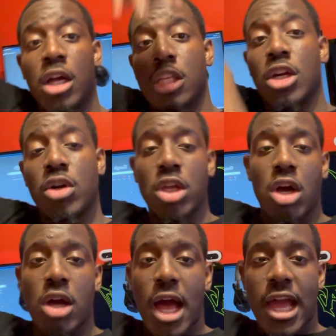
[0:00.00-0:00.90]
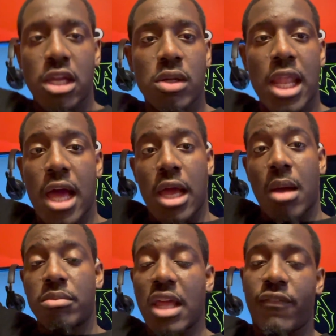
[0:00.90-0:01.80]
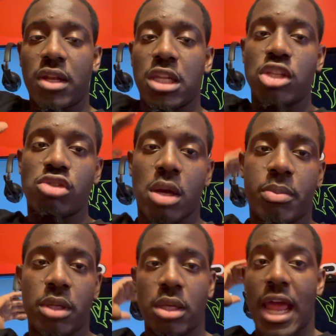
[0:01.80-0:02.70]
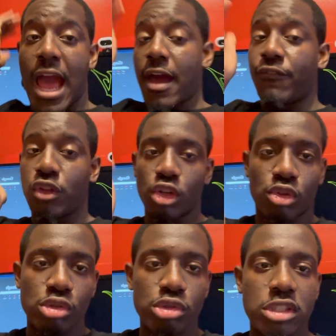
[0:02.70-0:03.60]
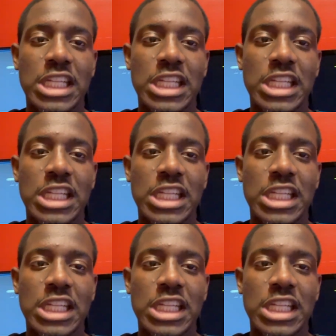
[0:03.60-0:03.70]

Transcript: Yo, y'all, I ain't gonna lie, I'm definitely dropping after the cruise.